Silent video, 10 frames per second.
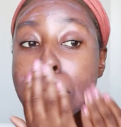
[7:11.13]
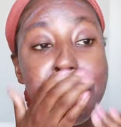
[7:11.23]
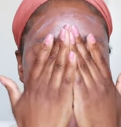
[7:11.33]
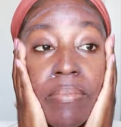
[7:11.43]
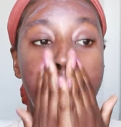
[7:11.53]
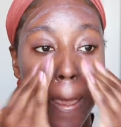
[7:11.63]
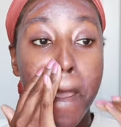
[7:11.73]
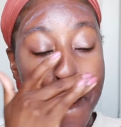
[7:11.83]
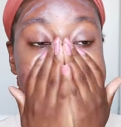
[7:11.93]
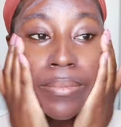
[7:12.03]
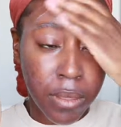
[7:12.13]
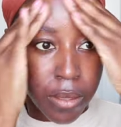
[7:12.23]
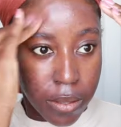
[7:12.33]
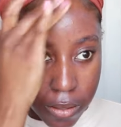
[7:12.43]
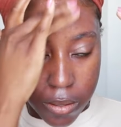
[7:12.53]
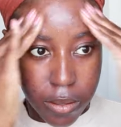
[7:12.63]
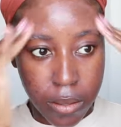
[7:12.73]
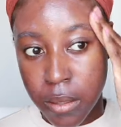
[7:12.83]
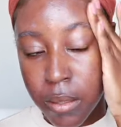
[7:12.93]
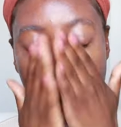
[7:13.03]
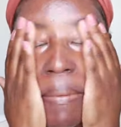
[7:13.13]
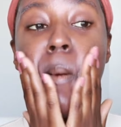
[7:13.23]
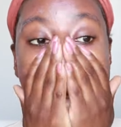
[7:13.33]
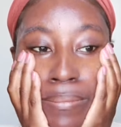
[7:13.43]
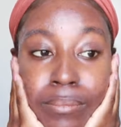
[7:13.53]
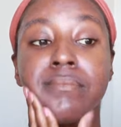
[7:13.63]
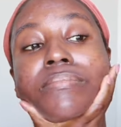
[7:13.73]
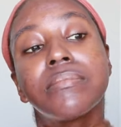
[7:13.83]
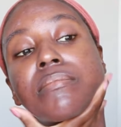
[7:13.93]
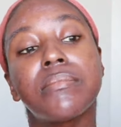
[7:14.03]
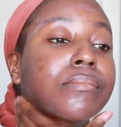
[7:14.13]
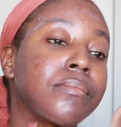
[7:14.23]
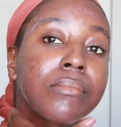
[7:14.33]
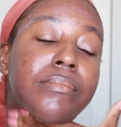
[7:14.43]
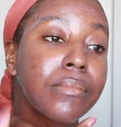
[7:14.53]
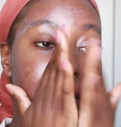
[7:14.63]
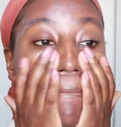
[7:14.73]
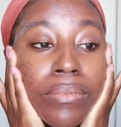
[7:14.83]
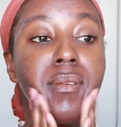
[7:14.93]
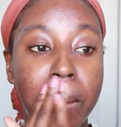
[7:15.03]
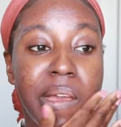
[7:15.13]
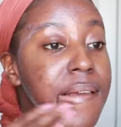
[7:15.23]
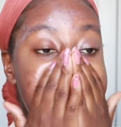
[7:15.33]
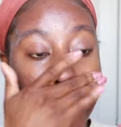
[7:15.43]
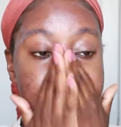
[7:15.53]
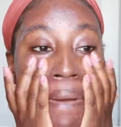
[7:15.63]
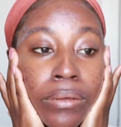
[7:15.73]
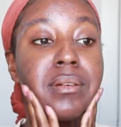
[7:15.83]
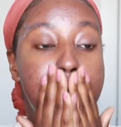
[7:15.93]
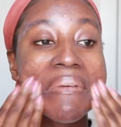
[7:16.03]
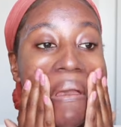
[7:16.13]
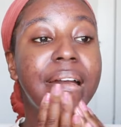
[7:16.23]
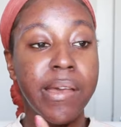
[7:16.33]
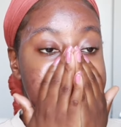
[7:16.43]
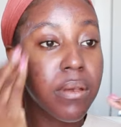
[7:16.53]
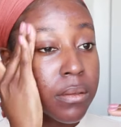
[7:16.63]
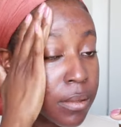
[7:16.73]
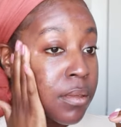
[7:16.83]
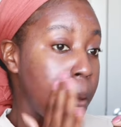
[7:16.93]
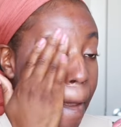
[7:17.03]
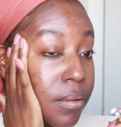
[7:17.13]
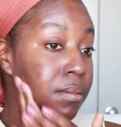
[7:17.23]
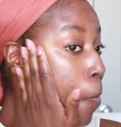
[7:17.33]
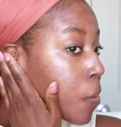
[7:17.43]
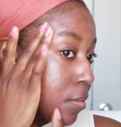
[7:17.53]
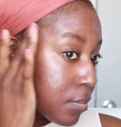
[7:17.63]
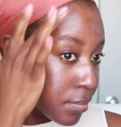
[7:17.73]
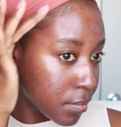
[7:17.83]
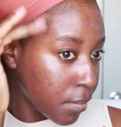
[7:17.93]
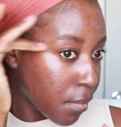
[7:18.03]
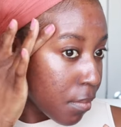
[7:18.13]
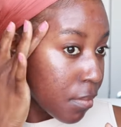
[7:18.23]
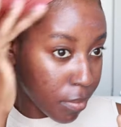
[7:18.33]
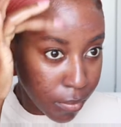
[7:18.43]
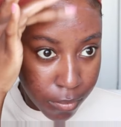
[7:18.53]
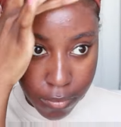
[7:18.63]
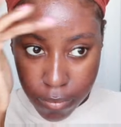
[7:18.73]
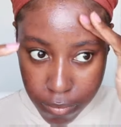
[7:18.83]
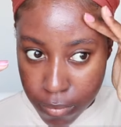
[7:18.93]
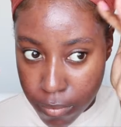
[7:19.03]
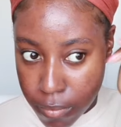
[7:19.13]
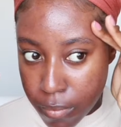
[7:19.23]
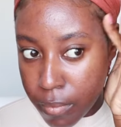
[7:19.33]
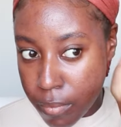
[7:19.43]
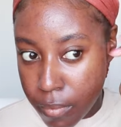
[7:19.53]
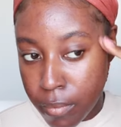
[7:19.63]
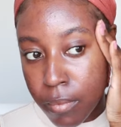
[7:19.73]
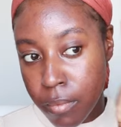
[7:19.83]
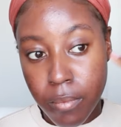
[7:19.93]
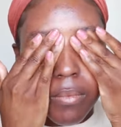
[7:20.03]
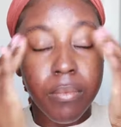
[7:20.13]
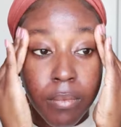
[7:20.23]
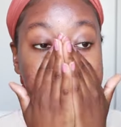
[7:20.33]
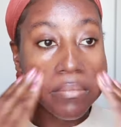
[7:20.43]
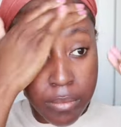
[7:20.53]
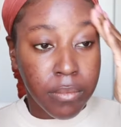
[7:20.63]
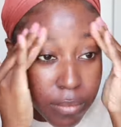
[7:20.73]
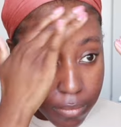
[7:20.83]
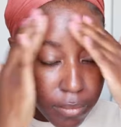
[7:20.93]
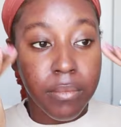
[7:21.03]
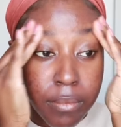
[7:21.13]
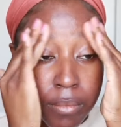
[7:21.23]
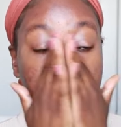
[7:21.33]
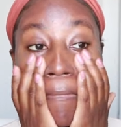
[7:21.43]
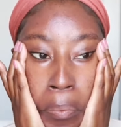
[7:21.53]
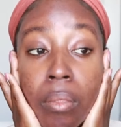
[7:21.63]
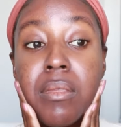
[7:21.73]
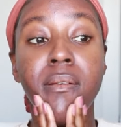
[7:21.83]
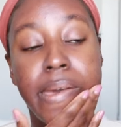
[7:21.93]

When you're putting it on, I would say don't like rub. Just kind of like use the warmth of your fingers to melt the product on. That is the way that I would suggest applying sunscreen in the